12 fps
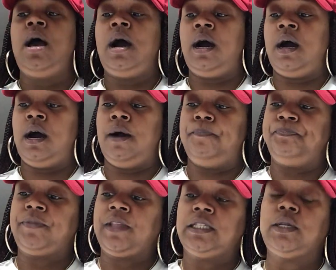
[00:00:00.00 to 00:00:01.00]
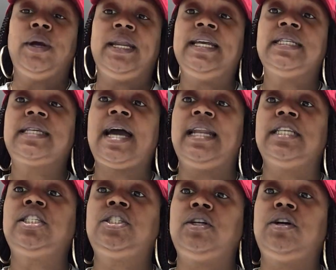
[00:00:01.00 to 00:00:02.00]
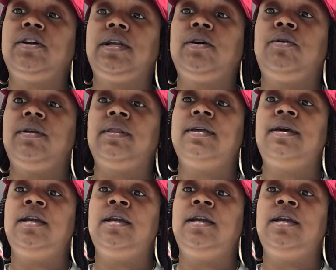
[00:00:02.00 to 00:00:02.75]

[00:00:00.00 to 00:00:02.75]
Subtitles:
So it is kind of sturdy on,